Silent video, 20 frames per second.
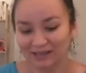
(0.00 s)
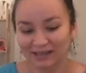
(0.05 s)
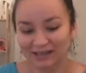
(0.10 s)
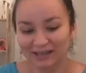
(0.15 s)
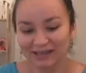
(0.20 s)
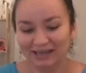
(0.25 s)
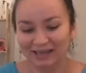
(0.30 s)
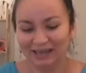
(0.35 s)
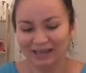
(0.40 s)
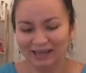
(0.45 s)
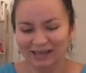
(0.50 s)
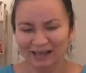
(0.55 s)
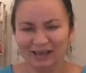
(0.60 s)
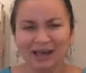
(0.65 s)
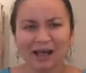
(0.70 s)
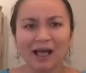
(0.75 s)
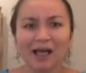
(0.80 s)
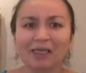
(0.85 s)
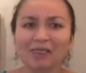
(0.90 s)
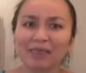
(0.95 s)
Like,
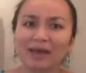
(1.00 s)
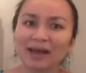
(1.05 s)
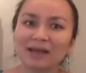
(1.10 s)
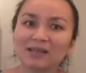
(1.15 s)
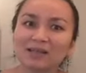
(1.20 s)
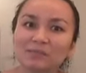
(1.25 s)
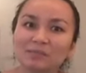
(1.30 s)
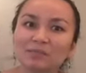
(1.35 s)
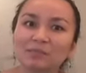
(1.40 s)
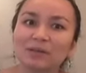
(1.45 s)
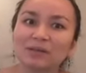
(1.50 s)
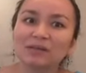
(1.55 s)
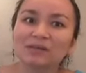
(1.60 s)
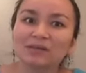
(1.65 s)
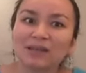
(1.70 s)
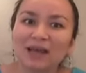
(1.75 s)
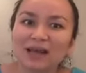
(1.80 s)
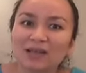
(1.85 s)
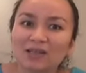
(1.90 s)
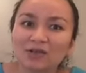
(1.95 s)

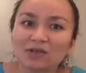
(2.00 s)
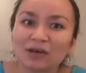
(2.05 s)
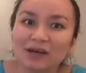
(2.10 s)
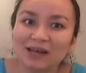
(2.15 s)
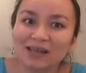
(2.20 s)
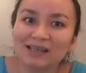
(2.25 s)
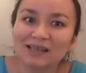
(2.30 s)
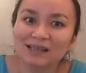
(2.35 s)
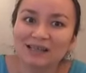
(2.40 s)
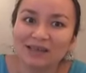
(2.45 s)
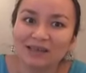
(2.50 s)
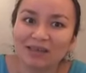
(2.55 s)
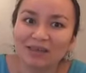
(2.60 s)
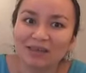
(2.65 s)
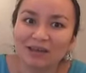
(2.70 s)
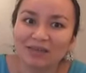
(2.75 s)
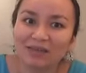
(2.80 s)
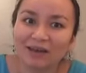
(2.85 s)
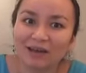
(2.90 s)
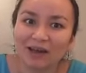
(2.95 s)
that's crazy to
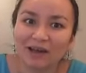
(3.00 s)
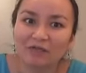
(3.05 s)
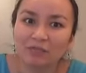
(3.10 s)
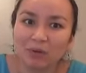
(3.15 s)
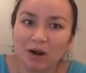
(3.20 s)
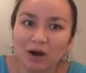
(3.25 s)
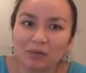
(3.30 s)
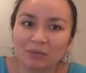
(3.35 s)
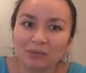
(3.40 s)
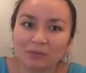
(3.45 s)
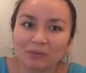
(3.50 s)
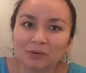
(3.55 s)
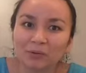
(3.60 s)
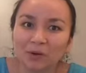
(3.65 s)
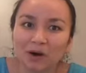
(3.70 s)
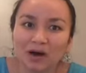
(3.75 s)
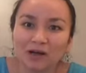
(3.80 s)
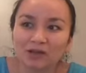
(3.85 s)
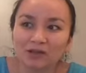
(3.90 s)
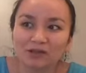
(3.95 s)
think, like, I've probably
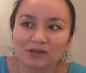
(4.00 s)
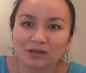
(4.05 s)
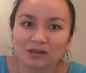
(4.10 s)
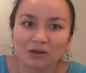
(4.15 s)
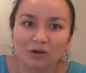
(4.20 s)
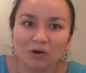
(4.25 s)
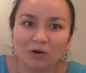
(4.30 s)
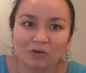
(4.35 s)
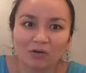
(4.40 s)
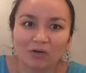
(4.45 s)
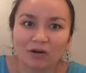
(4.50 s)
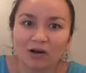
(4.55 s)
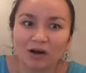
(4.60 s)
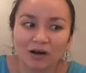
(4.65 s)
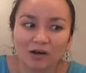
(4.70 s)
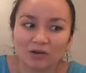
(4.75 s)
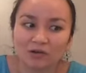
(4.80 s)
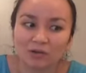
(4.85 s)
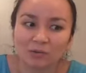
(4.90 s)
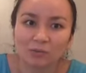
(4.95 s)
watched like over
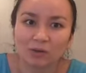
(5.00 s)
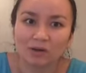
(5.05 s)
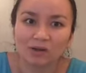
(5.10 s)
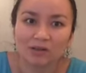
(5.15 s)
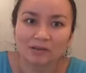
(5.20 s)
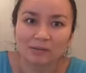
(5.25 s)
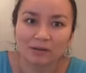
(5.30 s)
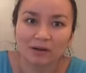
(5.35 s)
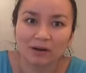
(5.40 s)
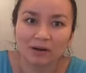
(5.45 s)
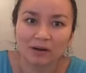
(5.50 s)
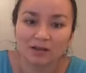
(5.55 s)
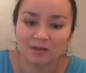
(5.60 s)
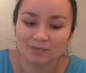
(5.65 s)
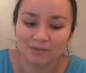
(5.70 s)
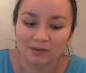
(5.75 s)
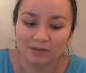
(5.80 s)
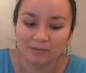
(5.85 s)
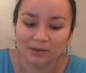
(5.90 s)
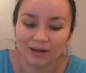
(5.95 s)
100 What's in My
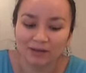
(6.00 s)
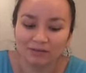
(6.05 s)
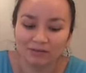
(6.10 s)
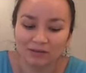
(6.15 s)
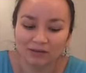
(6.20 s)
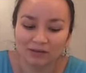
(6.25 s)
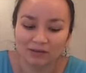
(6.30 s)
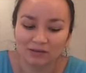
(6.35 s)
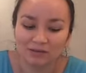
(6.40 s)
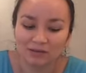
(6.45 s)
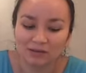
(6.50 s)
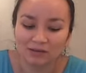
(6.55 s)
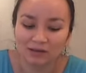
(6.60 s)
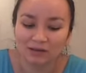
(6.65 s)
Hospital Bag videos.